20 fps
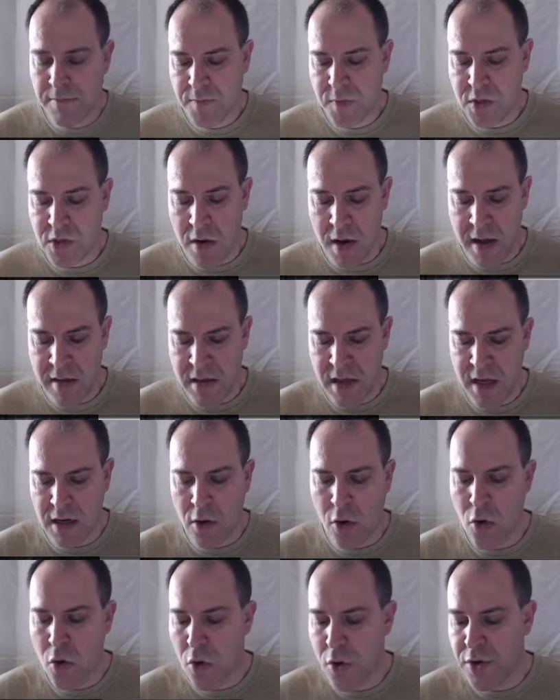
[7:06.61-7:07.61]
So I think the
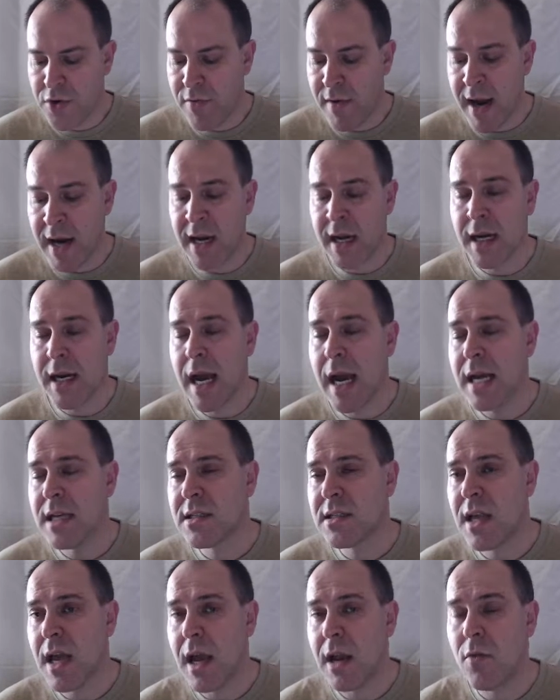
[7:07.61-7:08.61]
court
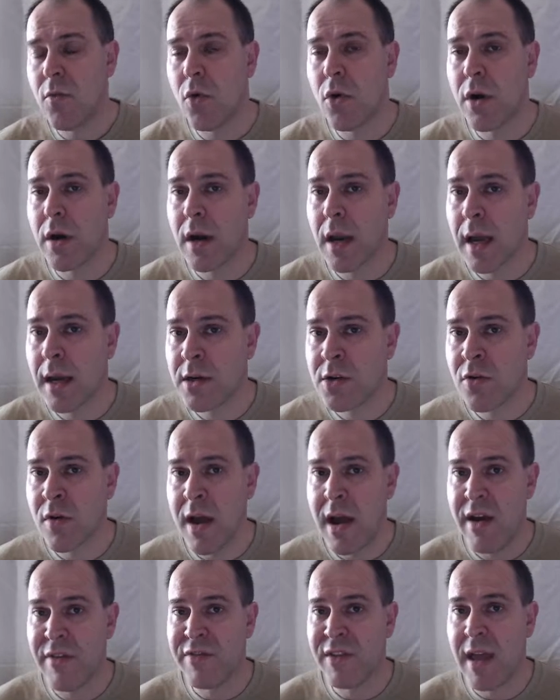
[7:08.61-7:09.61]
recognized that Warren
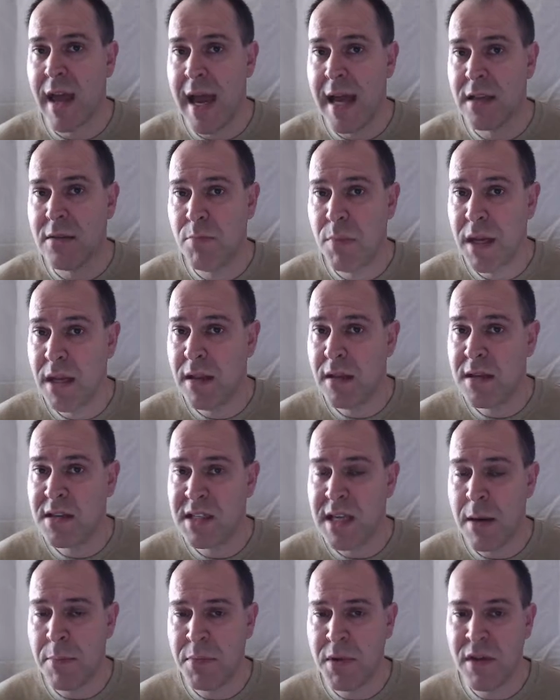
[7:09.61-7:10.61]
Lightcraft had been
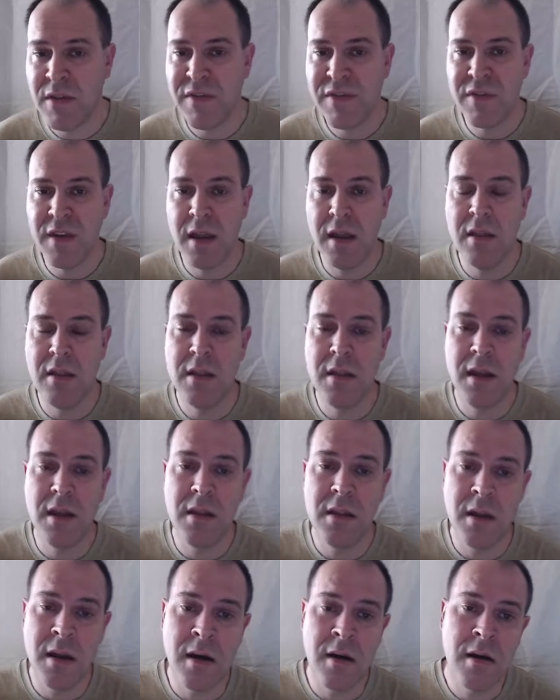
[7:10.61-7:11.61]
deceptive
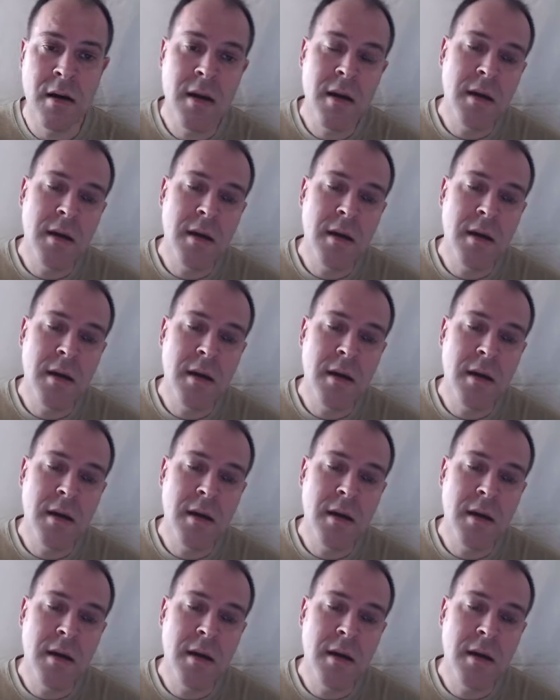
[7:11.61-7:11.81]
in their